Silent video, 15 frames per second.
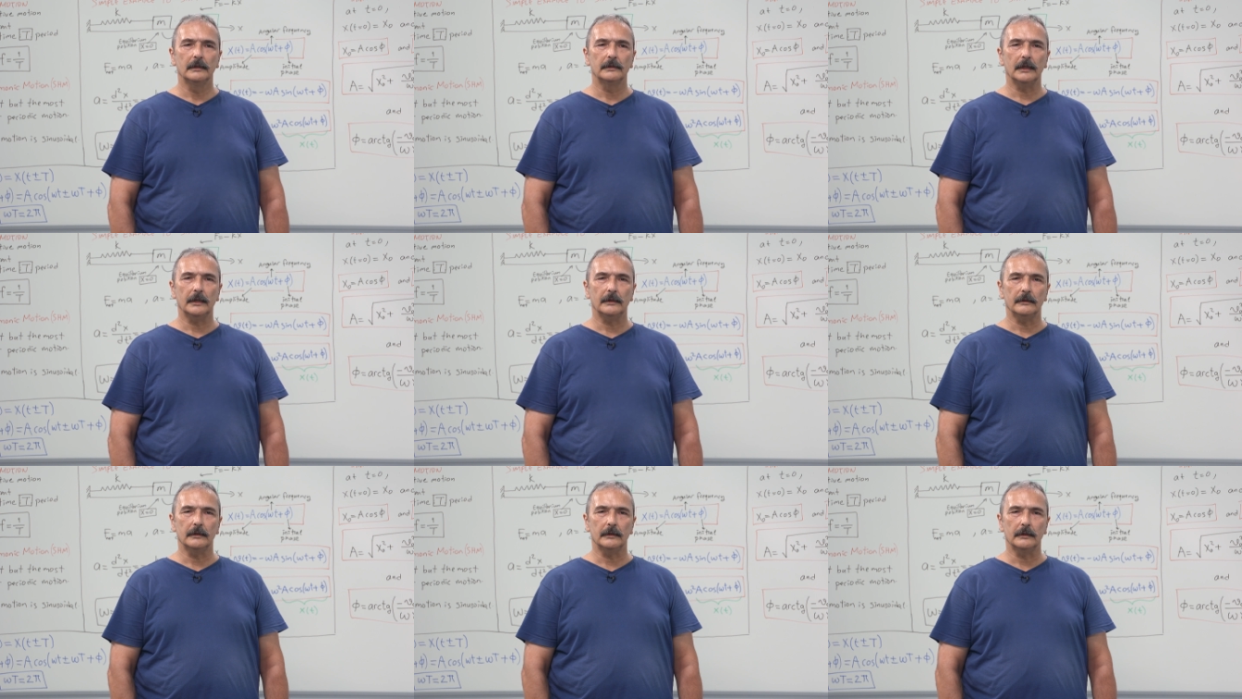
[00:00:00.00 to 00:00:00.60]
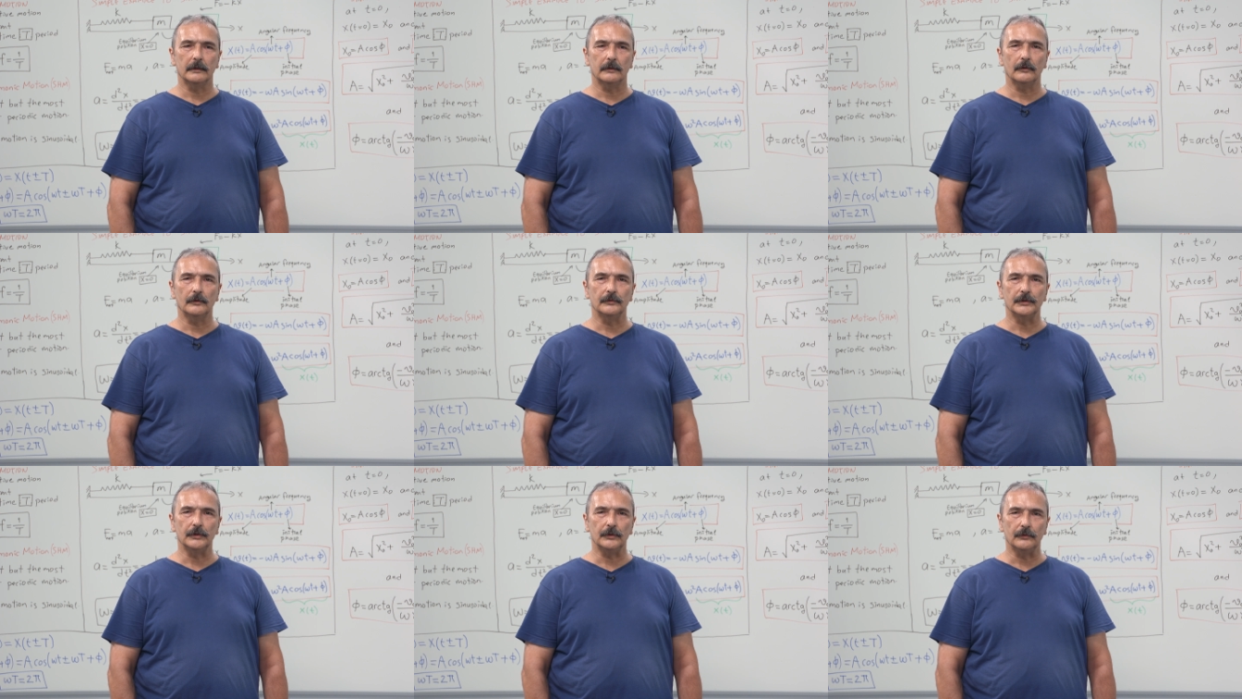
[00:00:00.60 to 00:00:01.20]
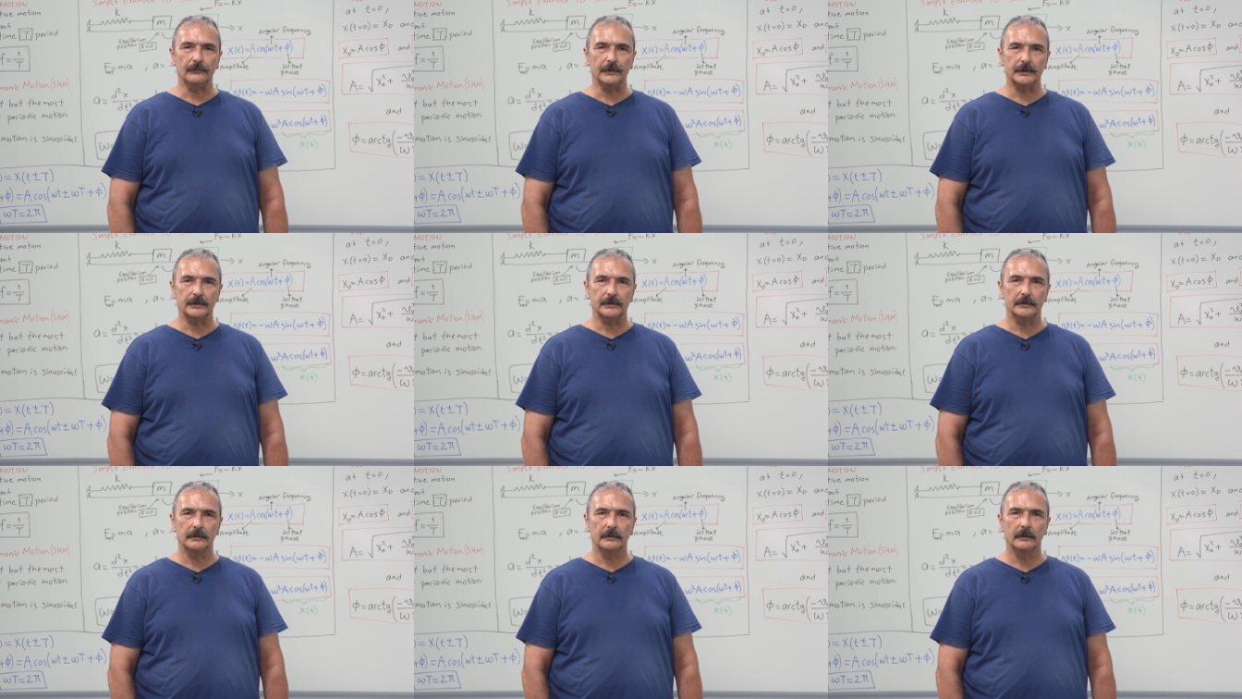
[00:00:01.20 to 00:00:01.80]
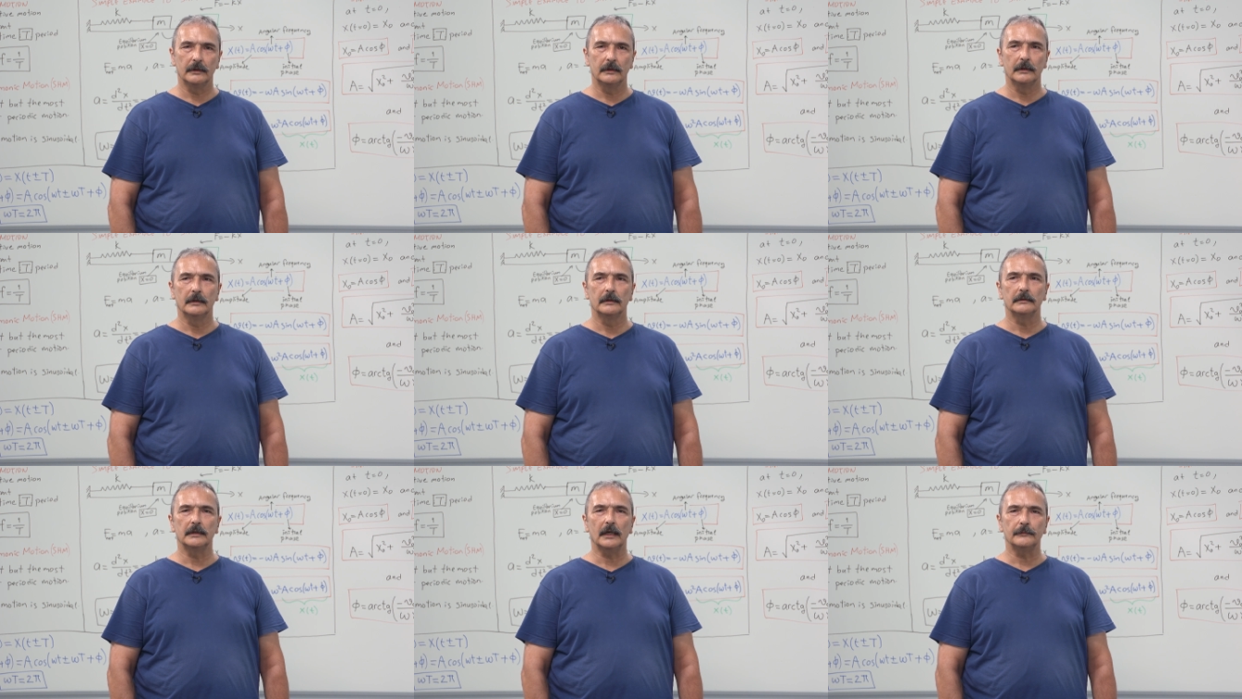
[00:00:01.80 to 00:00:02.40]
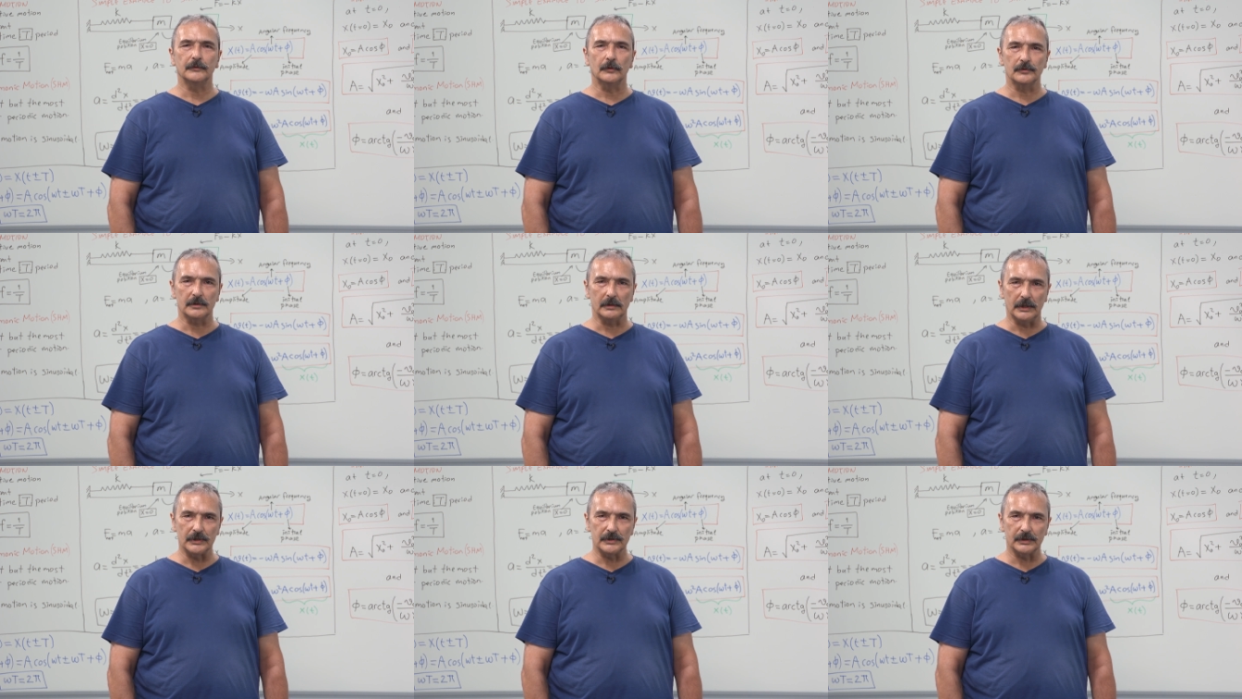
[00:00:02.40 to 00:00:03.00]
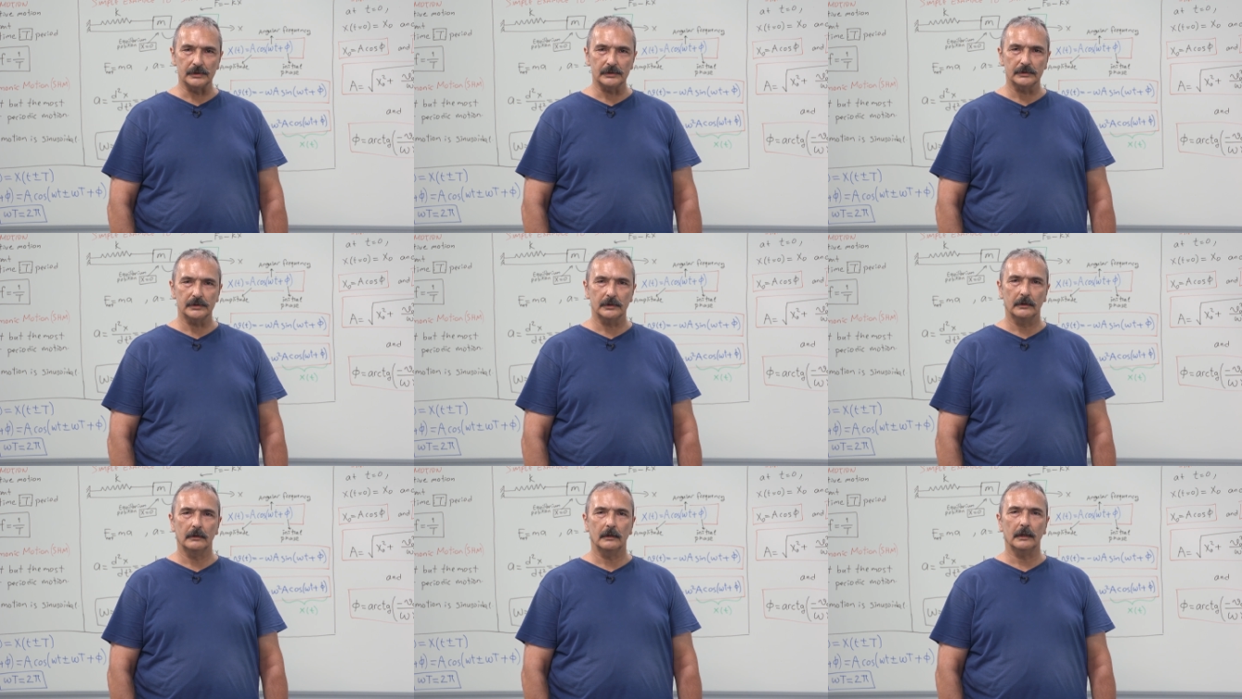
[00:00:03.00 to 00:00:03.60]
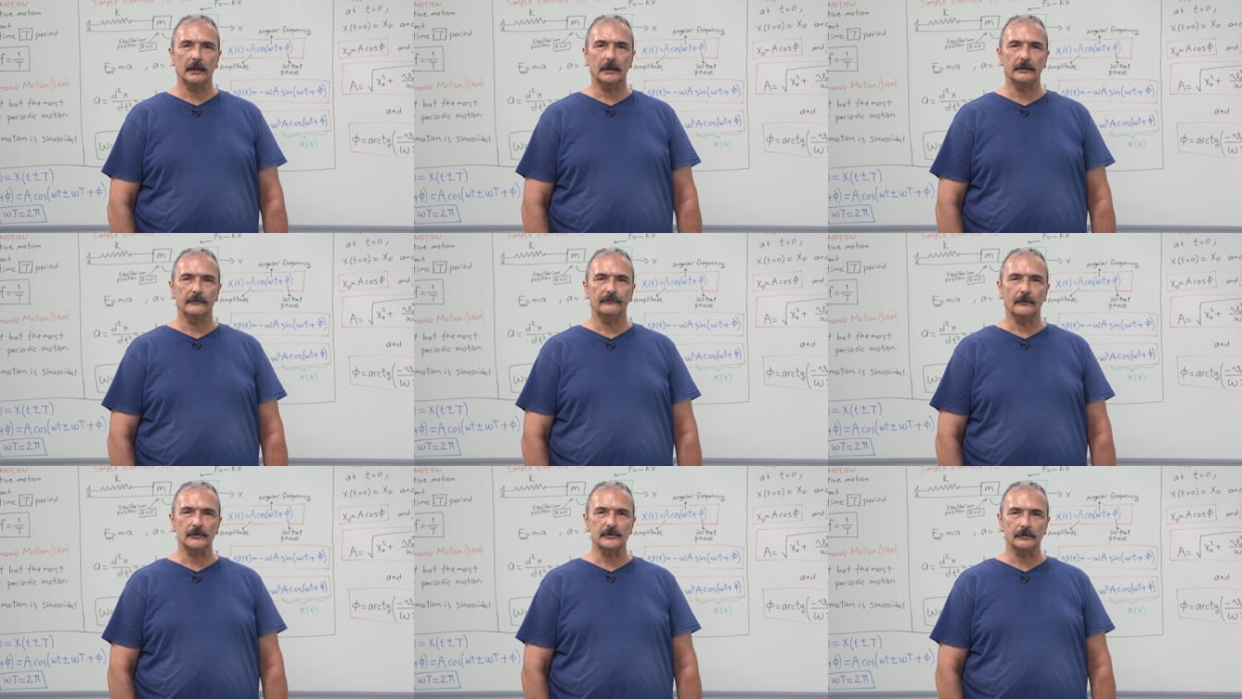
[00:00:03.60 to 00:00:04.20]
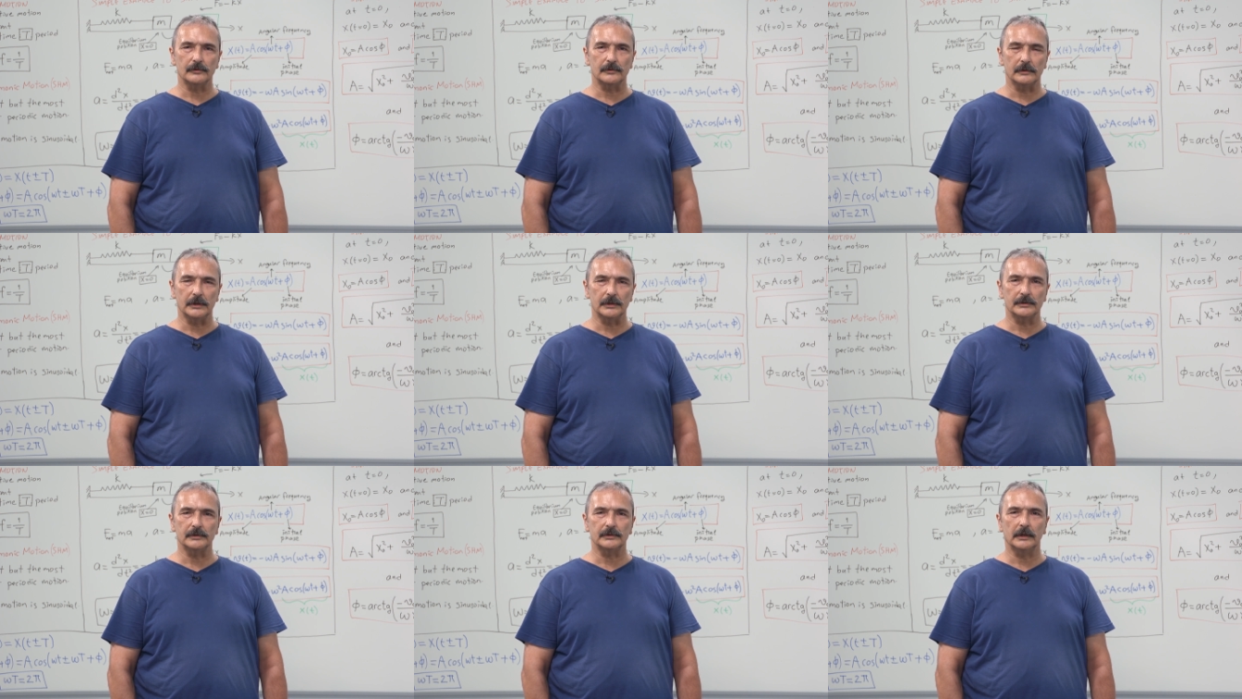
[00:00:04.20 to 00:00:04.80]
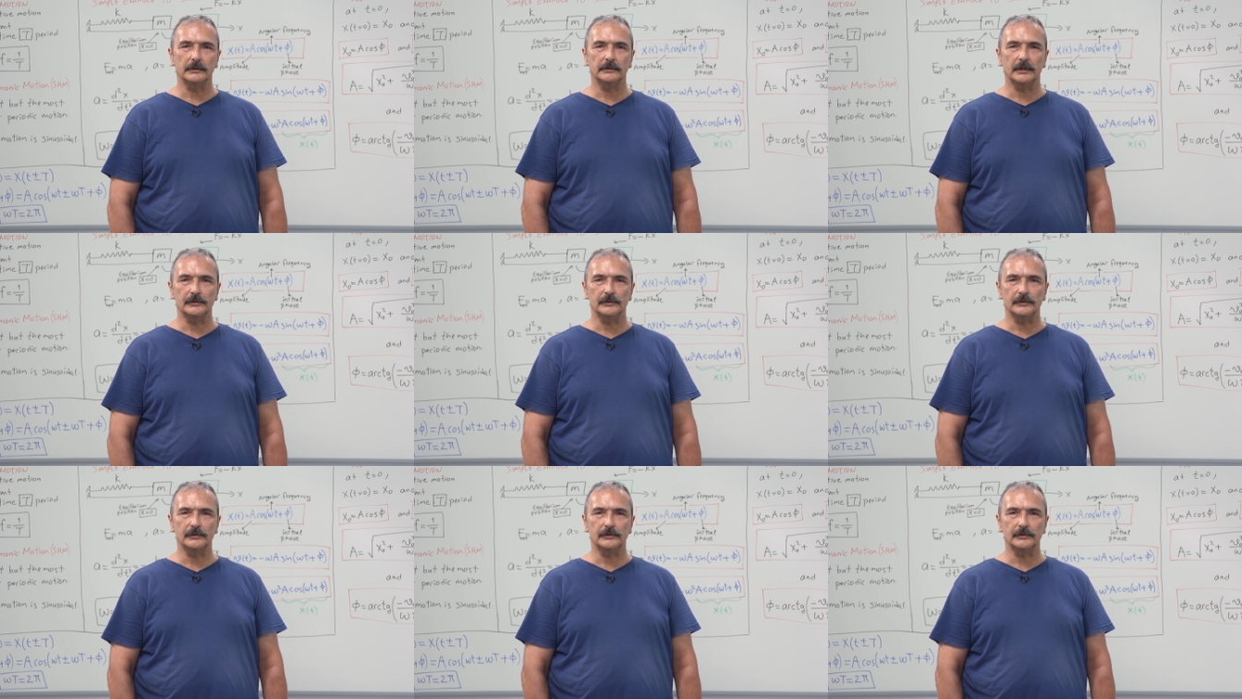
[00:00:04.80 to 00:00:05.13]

then uh, continue with damped oscillations and forced oscillations and